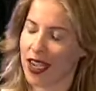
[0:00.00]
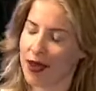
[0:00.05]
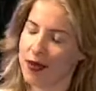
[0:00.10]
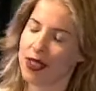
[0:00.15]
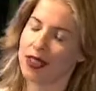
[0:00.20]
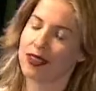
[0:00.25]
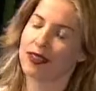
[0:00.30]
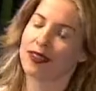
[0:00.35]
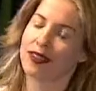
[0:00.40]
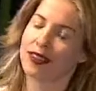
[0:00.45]
I
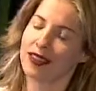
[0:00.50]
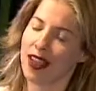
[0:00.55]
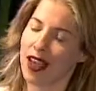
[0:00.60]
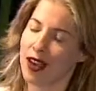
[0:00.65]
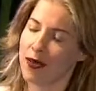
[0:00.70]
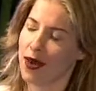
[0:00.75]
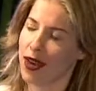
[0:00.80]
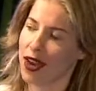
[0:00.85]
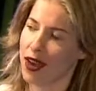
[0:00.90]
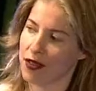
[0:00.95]
mean, not
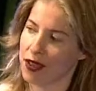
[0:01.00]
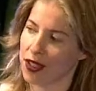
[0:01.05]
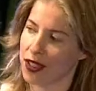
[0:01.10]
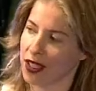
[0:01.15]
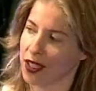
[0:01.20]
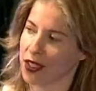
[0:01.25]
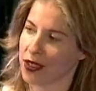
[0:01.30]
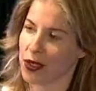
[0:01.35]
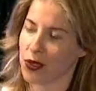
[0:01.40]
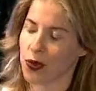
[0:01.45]
about
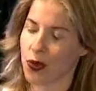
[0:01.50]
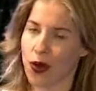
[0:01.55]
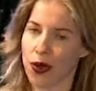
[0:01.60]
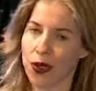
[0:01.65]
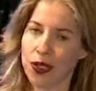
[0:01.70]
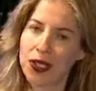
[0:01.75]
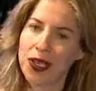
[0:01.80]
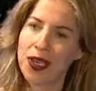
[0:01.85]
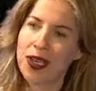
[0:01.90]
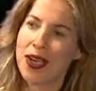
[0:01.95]
everything in this world,